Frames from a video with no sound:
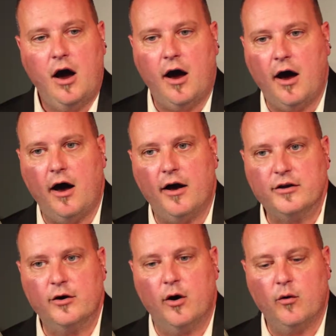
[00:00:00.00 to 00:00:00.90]

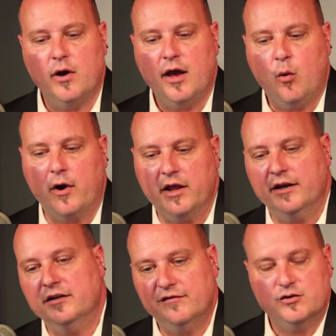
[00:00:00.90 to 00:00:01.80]
When an
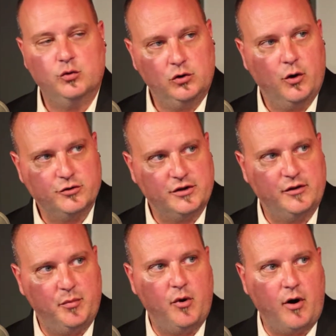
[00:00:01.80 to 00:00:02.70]
individual goes to
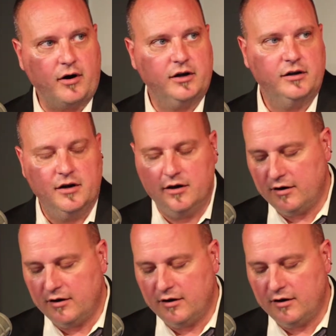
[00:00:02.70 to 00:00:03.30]
the park,